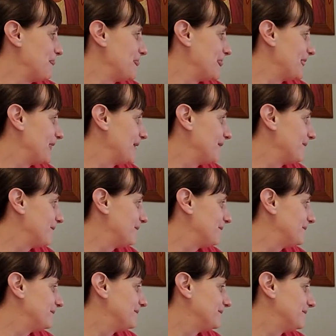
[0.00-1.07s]

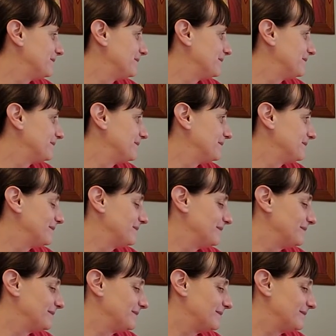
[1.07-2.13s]

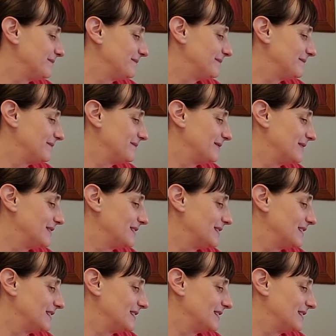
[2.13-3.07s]
This person isn't speaking.